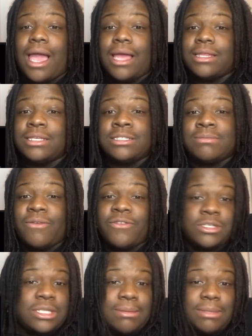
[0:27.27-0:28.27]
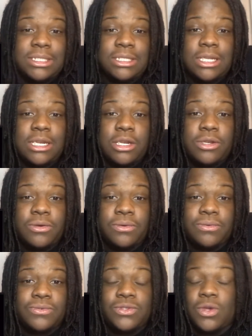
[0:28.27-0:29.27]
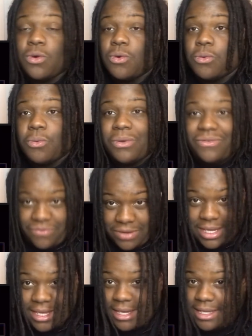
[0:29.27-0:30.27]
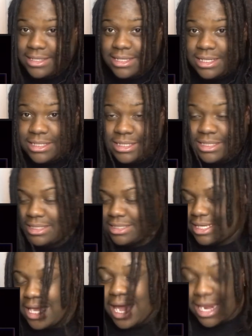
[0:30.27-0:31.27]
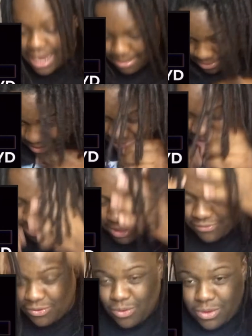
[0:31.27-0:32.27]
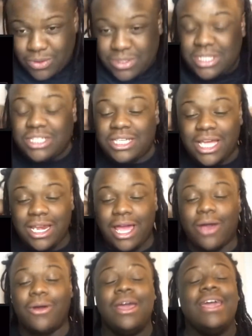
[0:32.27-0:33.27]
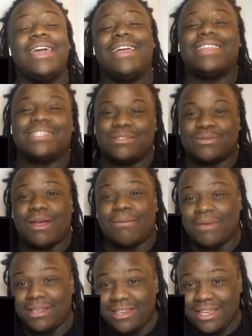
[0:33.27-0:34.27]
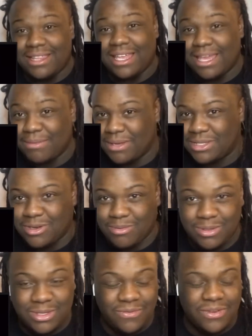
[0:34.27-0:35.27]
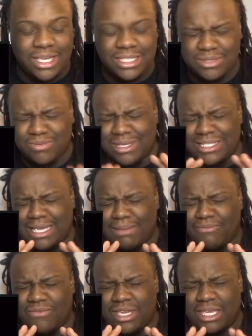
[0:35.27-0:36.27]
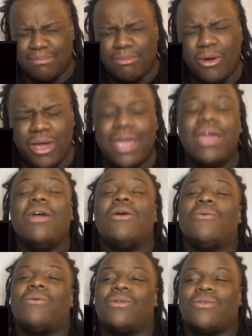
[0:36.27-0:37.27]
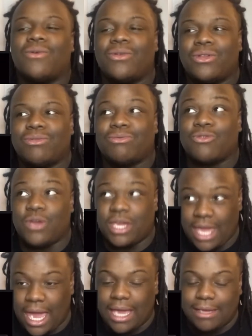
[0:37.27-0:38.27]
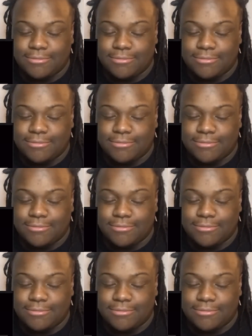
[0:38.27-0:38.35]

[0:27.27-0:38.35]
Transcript: this is my first time listening to Dude, so we finna get into this and just to see how it operates. But if you are new to the channel, hit that subscribe button, hit that like button, turn on post notifications one time. Thank you, boy. We're on the road the 3K.